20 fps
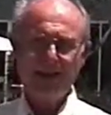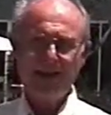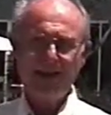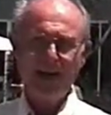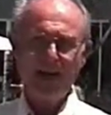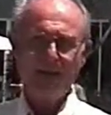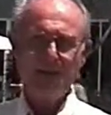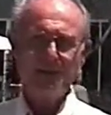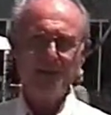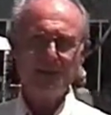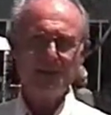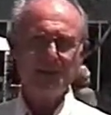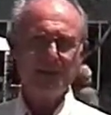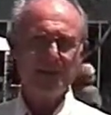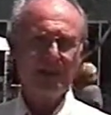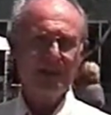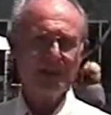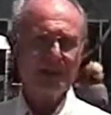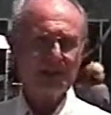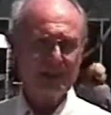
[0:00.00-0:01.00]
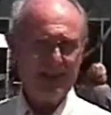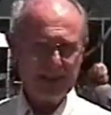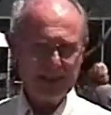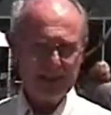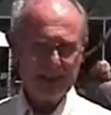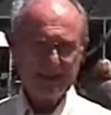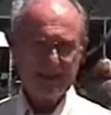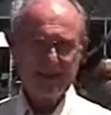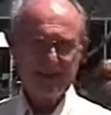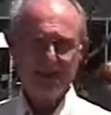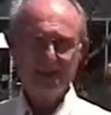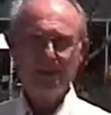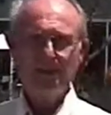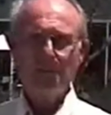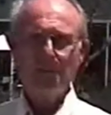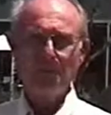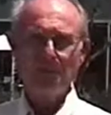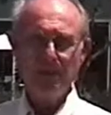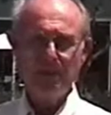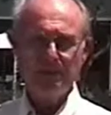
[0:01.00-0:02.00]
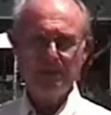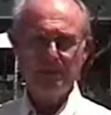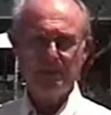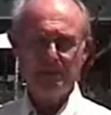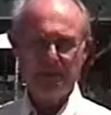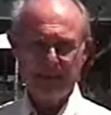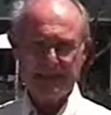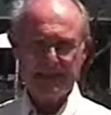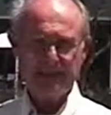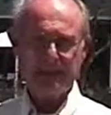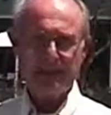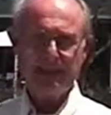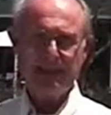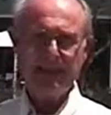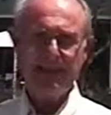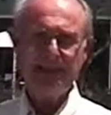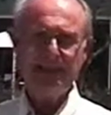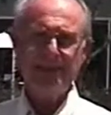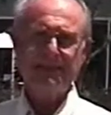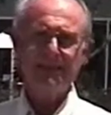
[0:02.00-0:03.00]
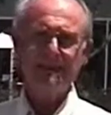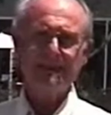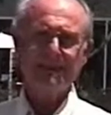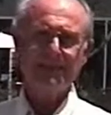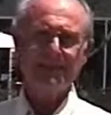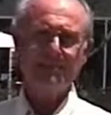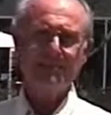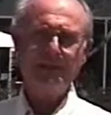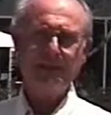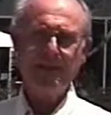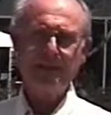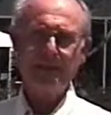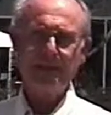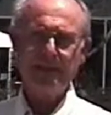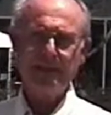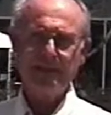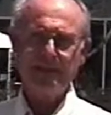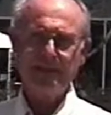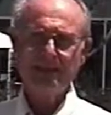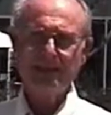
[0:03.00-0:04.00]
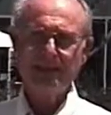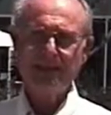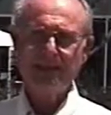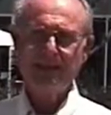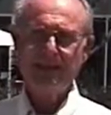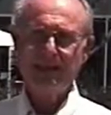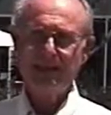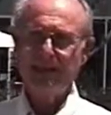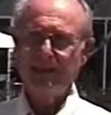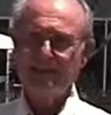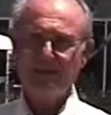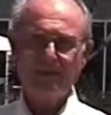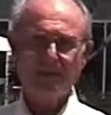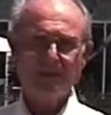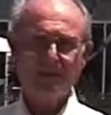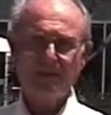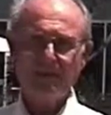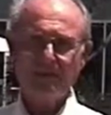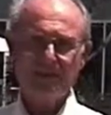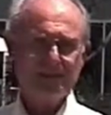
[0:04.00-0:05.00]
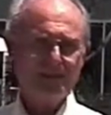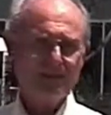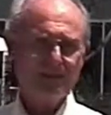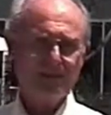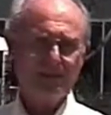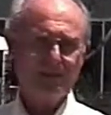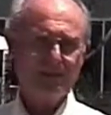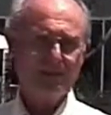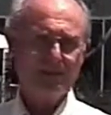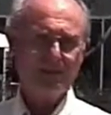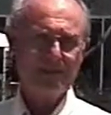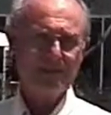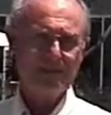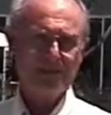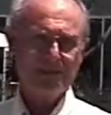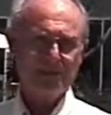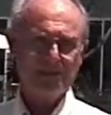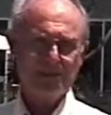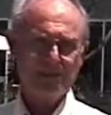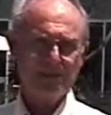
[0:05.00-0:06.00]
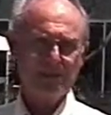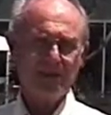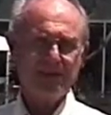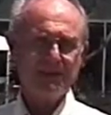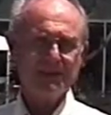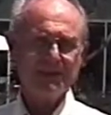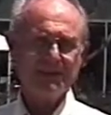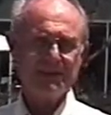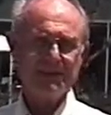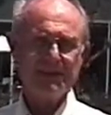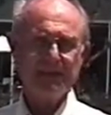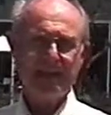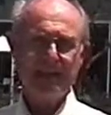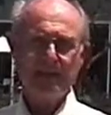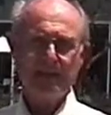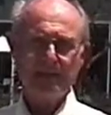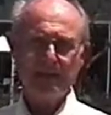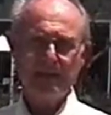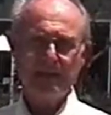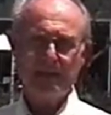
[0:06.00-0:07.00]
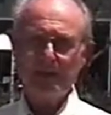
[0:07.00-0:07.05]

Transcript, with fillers: I'll put you on credit. When you get the money, just pay me. And so, you know, Mr. Cory was just that way.